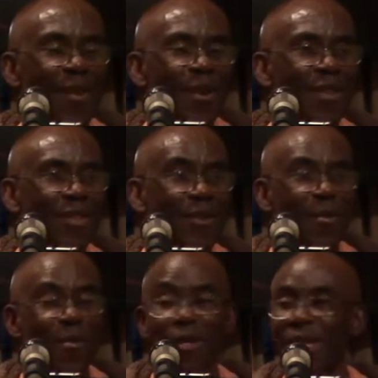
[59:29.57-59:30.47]
when you say,
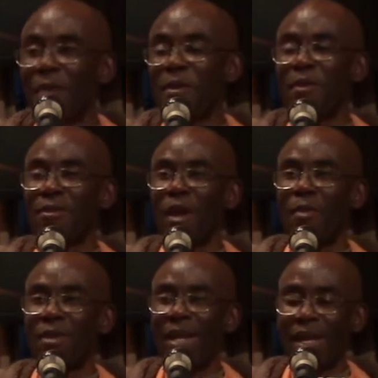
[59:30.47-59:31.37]
what time are we going to start
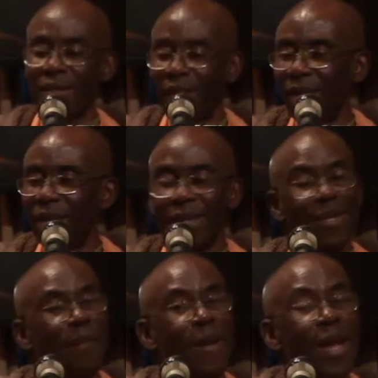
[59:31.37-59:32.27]
this class? They
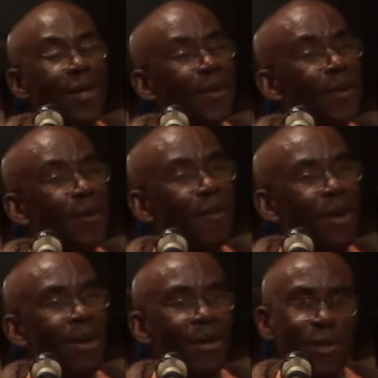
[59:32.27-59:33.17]
say, Mara, you're not in
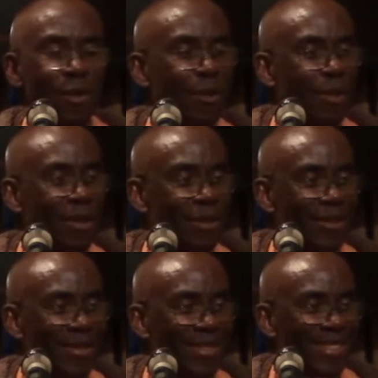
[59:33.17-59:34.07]
America, you just speak
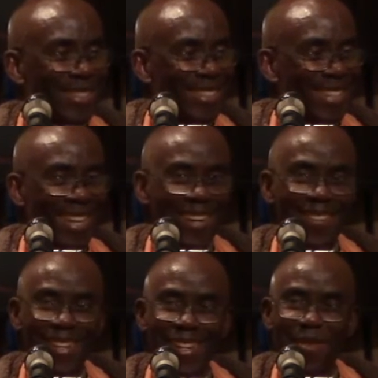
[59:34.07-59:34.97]
on. Yeah, I
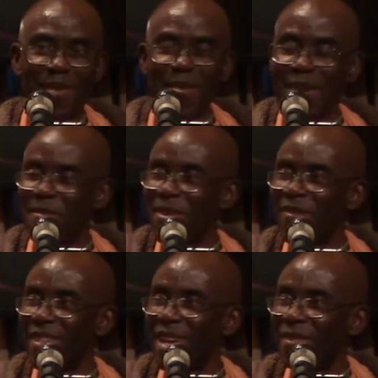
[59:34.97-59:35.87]
know a number
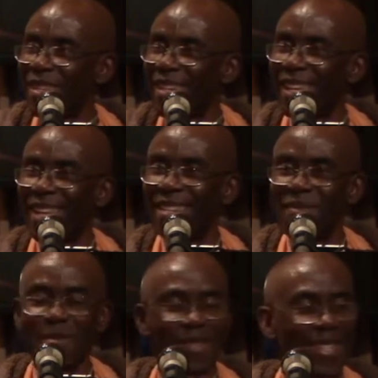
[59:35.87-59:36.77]
of times in Delhi,
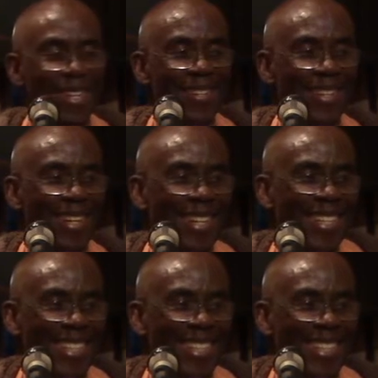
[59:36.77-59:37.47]
people tell you that.